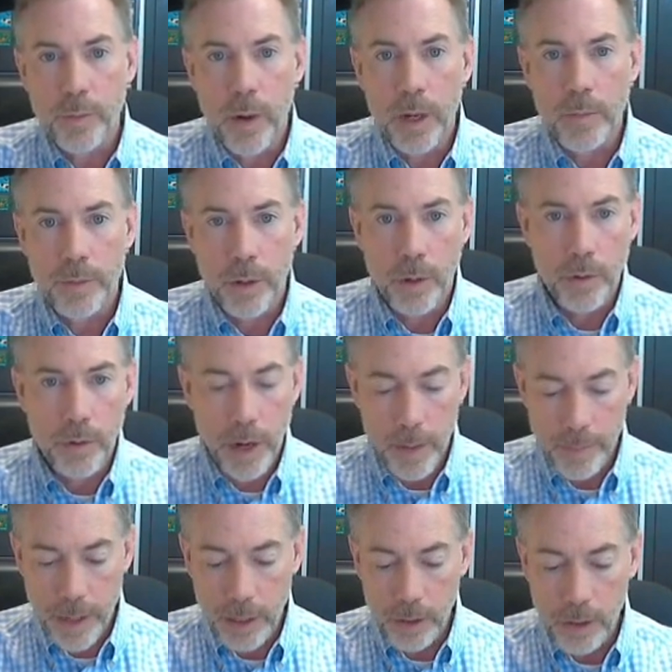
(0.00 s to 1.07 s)
one
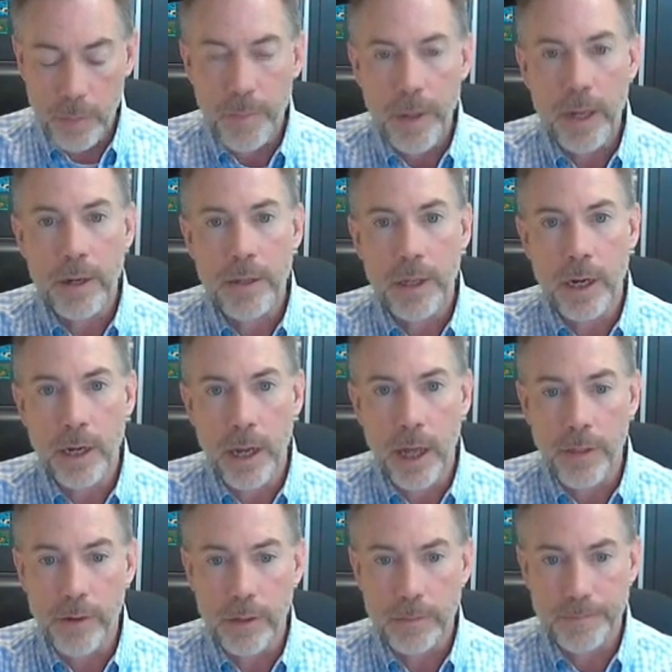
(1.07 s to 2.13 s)
program may look better than
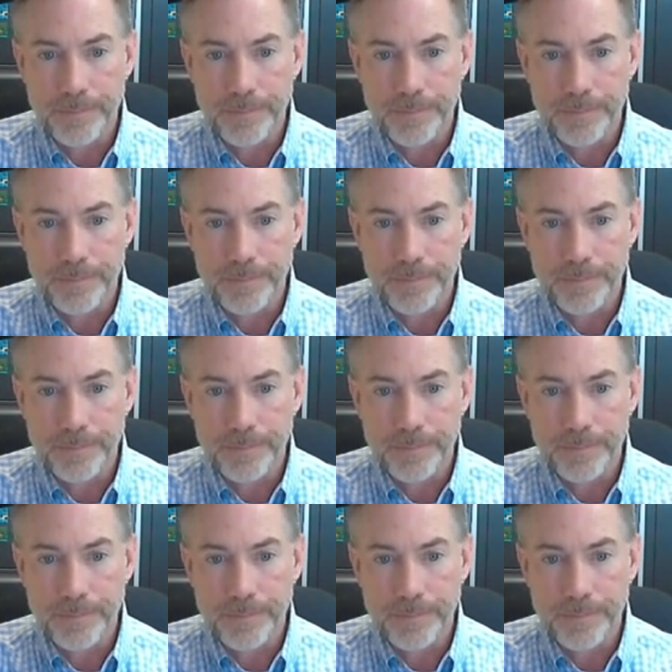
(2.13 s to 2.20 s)
another.